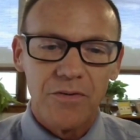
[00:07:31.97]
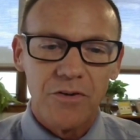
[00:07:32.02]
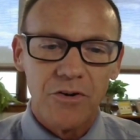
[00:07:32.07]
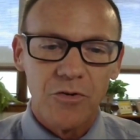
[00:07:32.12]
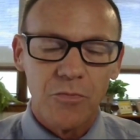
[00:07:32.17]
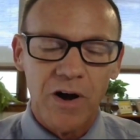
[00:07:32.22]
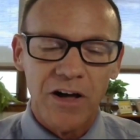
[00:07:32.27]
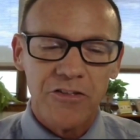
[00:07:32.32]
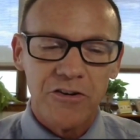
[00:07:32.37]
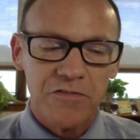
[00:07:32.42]

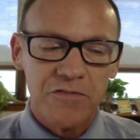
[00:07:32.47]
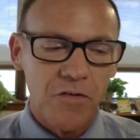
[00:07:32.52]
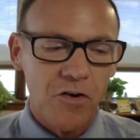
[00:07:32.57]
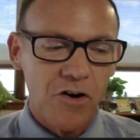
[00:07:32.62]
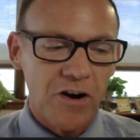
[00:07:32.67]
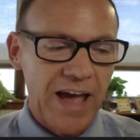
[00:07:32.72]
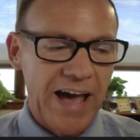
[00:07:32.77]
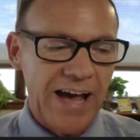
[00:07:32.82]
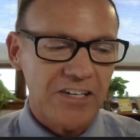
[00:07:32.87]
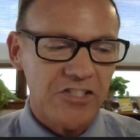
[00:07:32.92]
your weather
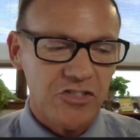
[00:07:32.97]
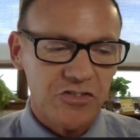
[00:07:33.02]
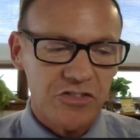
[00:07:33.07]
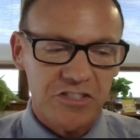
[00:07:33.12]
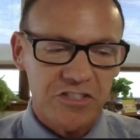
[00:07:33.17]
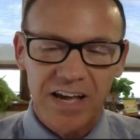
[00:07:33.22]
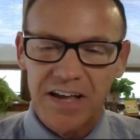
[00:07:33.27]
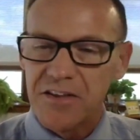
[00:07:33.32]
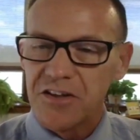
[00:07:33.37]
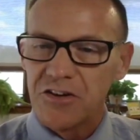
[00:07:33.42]

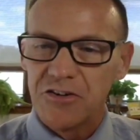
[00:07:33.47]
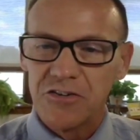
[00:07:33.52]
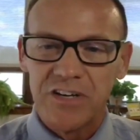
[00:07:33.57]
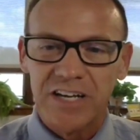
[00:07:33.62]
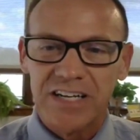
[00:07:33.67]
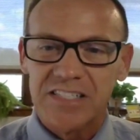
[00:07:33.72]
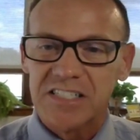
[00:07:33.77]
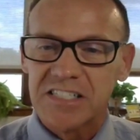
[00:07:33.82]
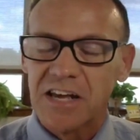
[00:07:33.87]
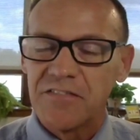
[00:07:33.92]
forecasters that you know
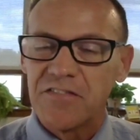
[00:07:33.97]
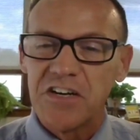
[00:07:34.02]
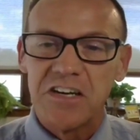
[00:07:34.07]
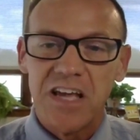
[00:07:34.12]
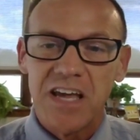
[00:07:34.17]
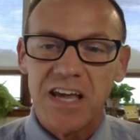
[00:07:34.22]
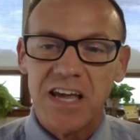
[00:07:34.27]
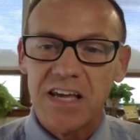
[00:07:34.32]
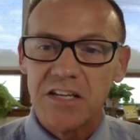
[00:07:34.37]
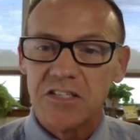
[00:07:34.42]
next seven
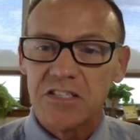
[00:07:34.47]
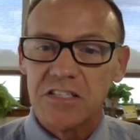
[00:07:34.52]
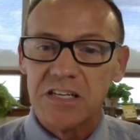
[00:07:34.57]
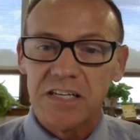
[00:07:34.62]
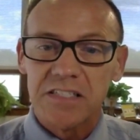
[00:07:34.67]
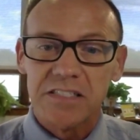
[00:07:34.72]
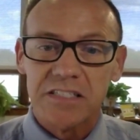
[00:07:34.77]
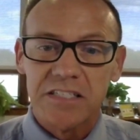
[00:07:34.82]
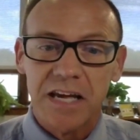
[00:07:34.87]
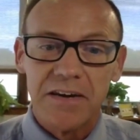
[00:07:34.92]
days
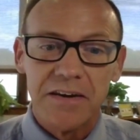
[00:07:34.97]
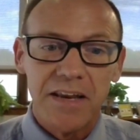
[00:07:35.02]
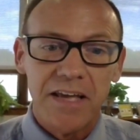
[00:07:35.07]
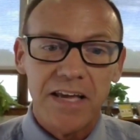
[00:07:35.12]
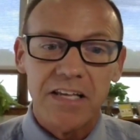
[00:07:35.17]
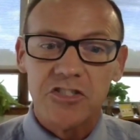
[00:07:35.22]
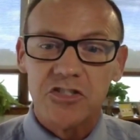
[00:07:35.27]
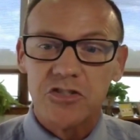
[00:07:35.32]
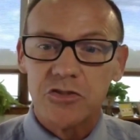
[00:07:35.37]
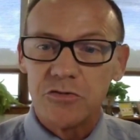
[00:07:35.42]
next 10
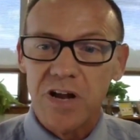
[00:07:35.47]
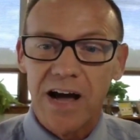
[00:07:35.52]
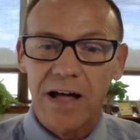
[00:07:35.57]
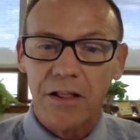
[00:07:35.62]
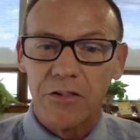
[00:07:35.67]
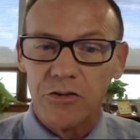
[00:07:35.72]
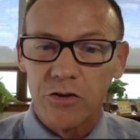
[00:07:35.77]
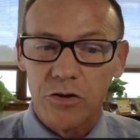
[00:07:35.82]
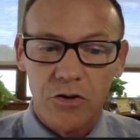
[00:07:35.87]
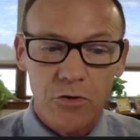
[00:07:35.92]
days do
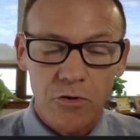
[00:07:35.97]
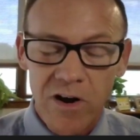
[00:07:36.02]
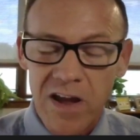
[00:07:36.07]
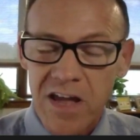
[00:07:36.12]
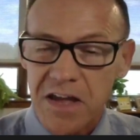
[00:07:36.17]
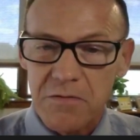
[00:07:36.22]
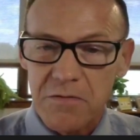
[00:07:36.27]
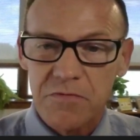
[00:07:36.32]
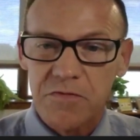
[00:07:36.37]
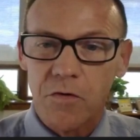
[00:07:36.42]
not look
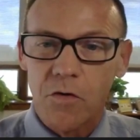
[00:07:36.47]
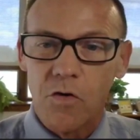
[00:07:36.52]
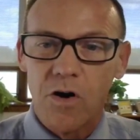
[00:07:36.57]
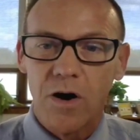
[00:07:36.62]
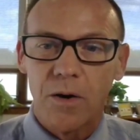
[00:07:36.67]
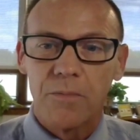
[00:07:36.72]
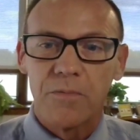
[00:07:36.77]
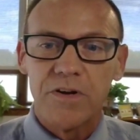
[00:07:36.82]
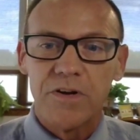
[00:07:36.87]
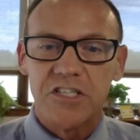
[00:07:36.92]
great
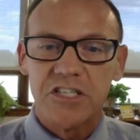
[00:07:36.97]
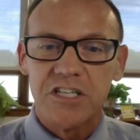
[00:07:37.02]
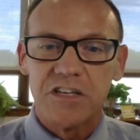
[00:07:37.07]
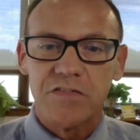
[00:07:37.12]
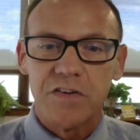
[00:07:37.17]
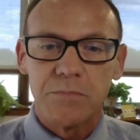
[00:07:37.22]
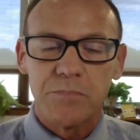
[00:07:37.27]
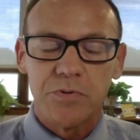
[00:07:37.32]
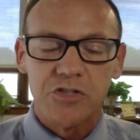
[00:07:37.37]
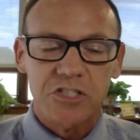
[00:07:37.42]
for
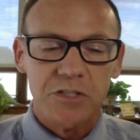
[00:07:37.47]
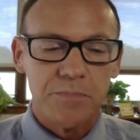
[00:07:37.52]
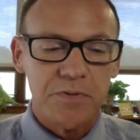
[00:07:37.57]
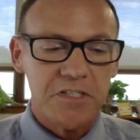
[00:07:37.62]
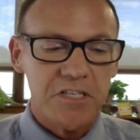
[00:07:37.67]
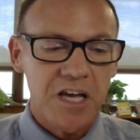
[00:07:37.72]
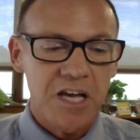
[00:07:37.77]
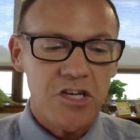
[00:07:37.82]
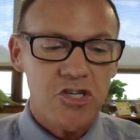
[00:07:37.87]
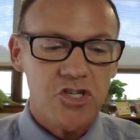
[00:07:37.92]
receiving
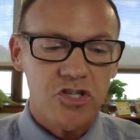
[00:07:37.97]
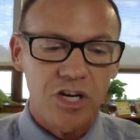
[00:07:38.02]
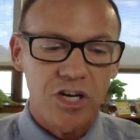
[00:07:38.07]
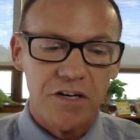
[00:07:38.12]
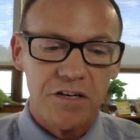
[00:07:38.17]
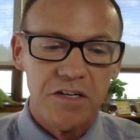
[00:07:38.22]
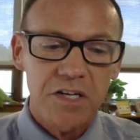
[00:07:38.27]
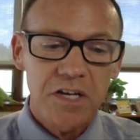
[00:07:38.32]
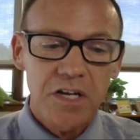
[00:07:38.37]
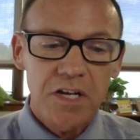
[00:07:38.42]

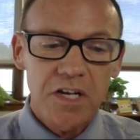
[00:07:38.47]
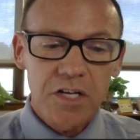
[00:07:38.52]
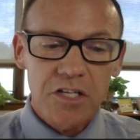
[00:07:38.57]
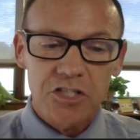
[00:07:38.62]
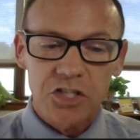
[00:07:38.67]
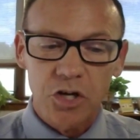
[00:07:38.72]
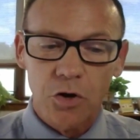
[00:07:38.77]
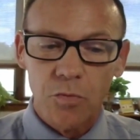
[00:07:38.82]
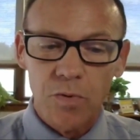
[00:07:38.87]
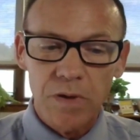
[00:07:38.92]
precipitation
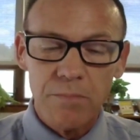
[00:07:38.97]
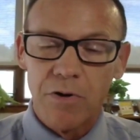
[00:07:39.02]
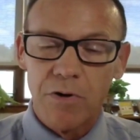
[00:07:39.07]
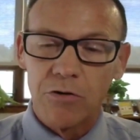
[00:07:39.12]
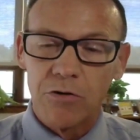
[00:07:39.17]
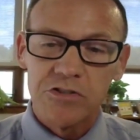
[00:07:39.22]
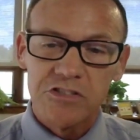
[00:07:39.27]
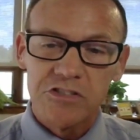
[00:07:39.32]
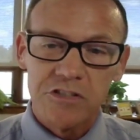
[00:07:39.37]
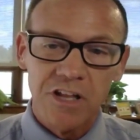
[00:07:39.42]
so we
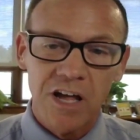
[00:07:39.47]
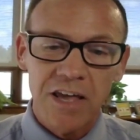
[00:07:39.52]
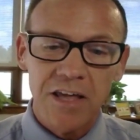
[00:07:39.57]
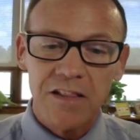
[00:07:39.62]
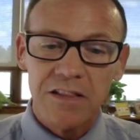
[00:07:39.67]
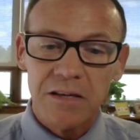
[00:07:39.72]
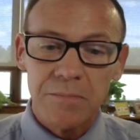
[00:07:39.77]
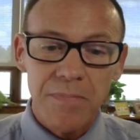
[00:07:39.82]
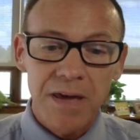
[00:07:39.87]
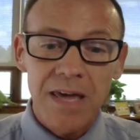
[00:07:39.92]
most
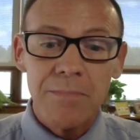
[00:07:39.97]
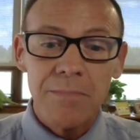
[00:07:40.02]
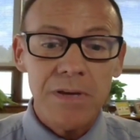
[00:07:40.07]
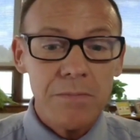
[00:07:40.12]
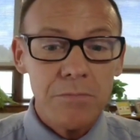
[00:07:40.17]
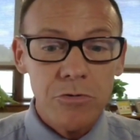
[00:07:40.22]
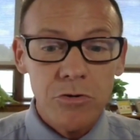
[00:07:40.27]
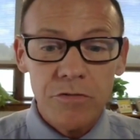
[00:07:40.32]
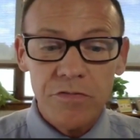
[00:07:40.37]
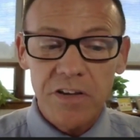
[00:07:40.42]
likely may
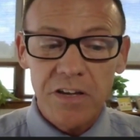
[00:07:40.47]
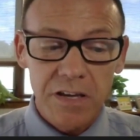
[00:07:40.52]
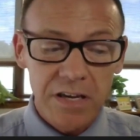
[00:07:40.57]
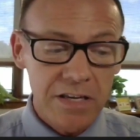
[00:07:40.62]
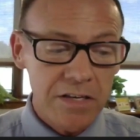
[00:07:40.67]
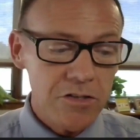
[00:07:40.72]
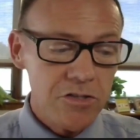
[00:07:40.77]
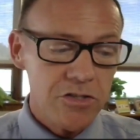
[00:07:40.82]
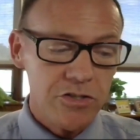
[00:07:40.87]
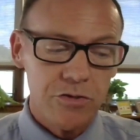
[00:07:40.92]
be moving
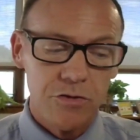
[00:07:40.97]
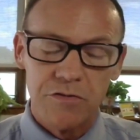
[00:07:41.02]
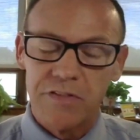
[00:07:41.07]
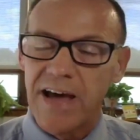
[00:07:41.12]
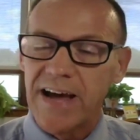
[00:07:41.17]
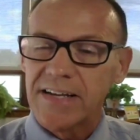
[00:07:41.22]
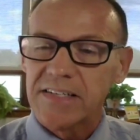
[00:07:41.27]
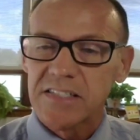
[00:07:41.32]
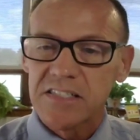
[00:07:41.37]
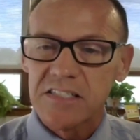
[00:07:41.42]
into
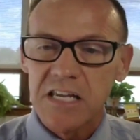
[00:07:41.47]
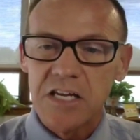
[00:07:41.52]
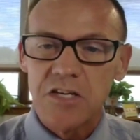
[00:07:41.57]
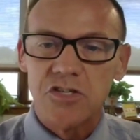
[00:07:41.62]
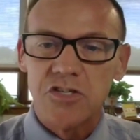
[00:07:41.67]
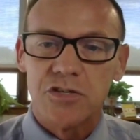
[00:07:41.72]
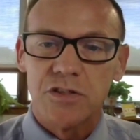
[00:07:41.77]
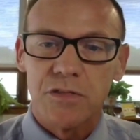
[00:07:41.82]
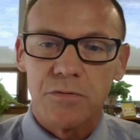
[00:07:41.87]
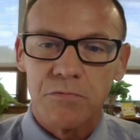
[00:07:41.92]
that
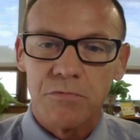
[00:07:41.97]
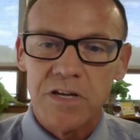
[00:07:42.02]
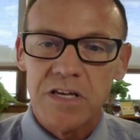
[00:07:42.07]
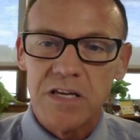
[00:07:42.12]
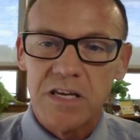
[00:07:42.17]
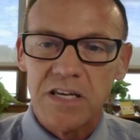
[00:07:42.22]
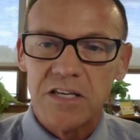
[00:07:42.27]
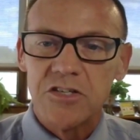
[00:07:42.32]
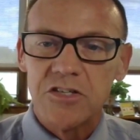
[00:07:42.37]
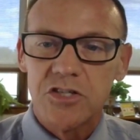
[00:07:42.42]
stage
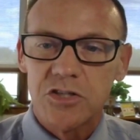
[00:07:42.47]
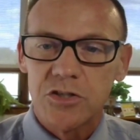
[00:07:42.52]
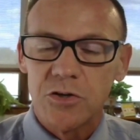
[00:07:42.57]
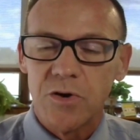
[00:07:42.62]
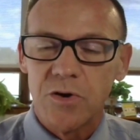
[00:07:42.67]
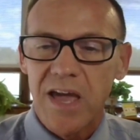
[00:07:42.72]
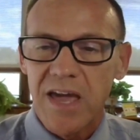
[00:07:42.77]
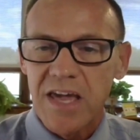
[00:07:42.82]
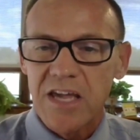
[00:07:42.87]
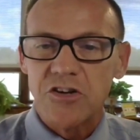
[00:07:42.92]
three
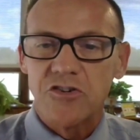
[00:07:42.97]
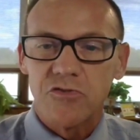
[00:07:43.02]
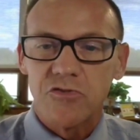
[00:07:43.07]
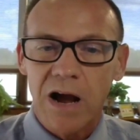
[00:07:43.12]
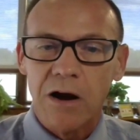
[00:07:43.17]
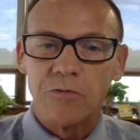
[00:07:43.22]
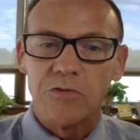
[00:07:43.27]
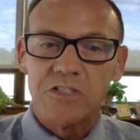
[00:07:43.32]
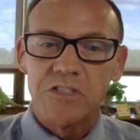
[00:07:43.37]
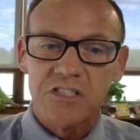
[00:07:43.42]
into a
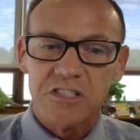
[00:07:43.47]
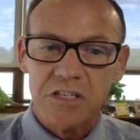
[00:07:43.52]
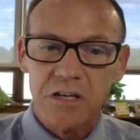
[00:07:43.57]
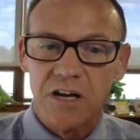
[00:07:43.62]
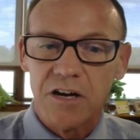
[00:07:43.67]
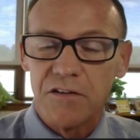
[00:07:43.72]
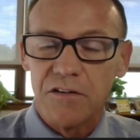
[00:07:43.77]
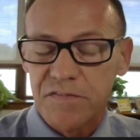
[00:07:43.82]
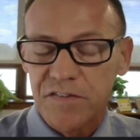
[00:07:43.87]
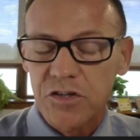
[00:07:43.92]
drought
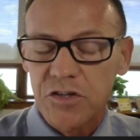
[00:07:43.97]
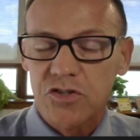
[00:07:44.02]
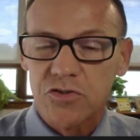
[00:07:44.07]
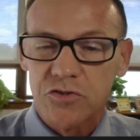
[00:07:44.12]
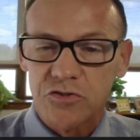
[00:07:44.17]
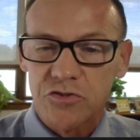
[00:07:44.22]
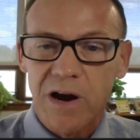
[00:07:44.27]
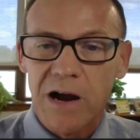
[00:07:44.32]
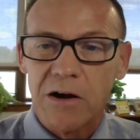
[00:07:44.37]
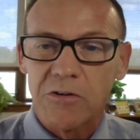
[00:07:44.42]
an
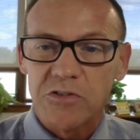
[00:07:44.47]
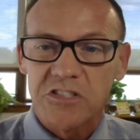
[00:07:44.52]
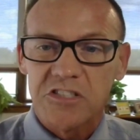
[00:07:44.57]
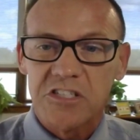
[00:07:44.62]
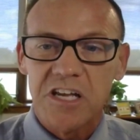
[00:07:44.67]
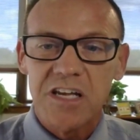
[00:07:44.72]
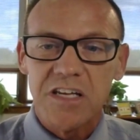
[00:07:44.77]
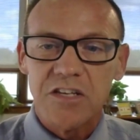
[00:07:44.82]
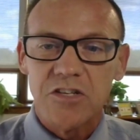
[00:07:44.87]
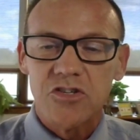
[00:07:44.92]
official drought
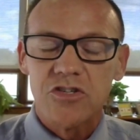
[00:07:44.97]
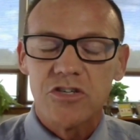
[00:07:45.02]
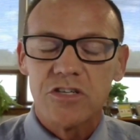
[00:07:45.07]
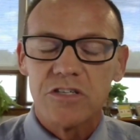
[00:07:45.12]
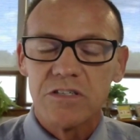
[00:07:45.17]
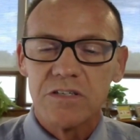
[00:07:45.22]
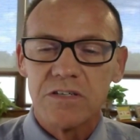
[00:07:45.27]
stage